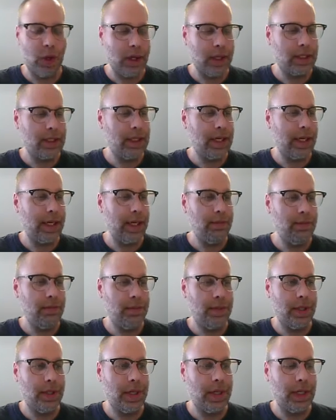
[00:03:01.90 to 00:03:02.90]
work
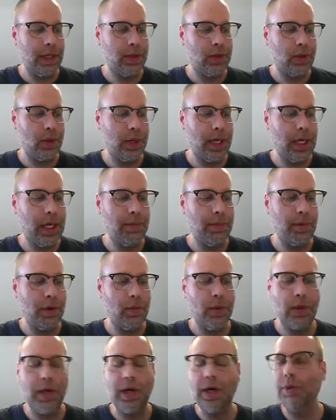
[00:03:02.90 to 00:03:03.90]
time, the
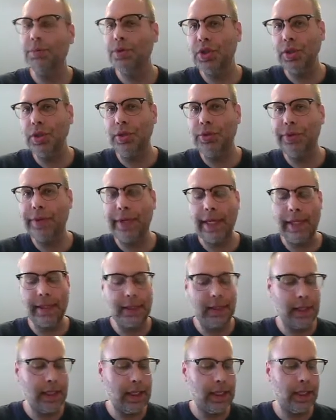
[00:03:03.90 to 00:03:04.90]
doorkeeper will help children
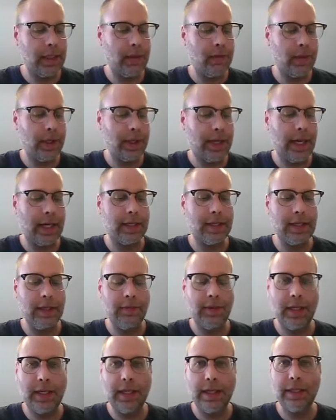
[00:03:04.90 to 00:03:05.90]
as needed with
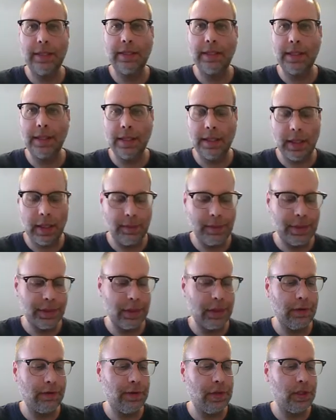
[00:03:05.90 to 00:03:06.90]
activities and
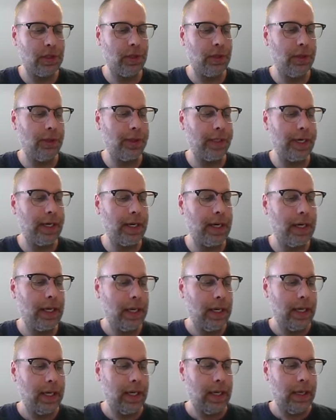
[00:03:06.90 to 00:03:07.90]
observe the children.
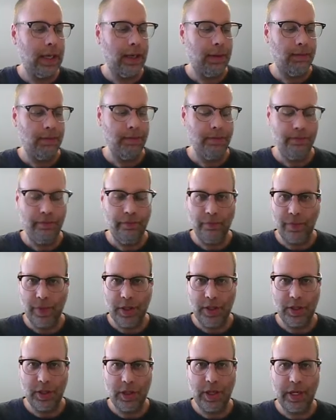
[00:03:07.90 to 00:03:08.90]

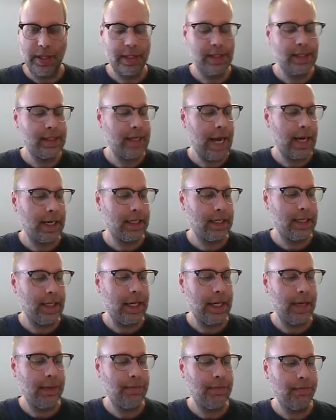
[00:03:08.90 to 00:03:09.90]
During the snack
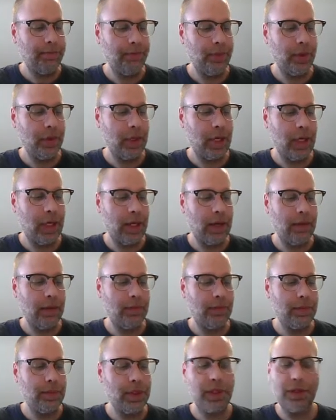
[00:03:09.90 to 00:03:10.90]
time,
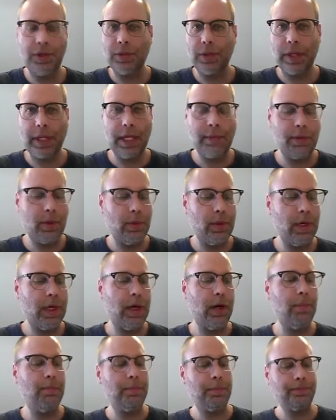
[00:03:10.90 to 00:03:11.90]
the doorkeeper will
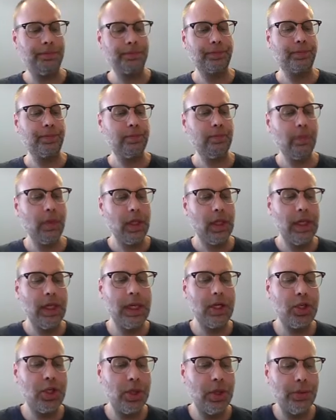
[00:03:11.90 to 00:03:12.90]
help
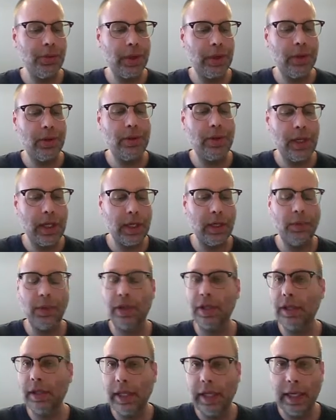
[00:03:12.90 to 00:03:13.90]
any children who need it
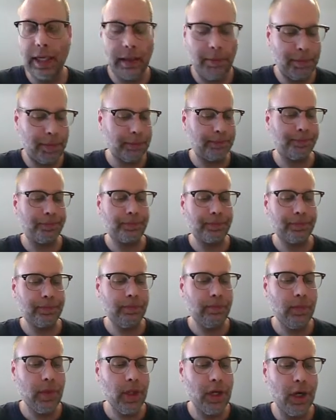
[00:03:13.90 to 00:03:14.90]
with cleanup,
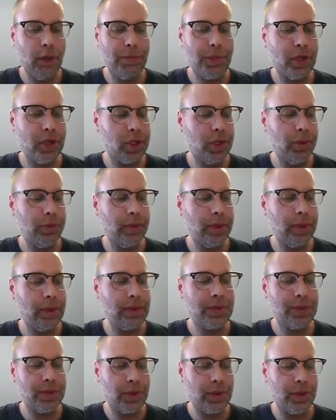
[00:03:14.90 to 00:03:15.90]
help the
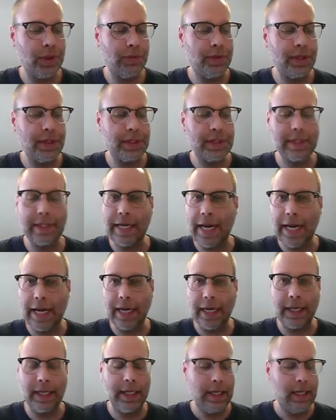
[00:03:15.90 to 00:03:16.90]
children serve the
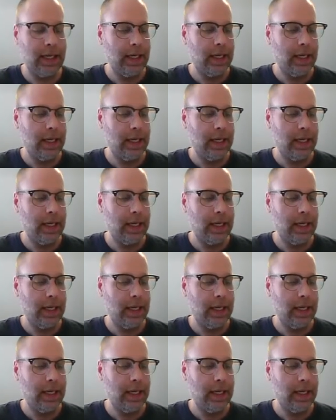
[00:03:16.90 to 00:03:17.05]
snack,